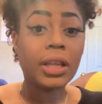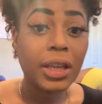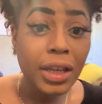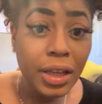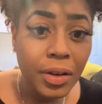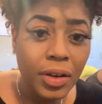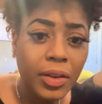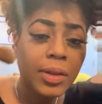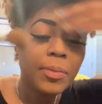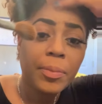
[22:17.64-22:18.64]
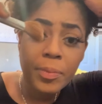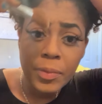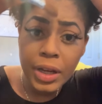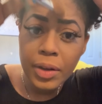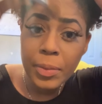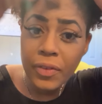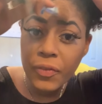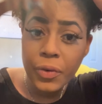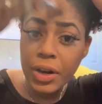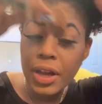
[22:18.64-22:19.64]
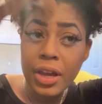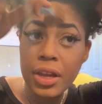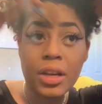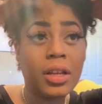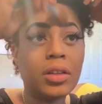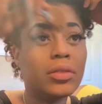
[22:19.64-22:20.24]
And back at my forehead,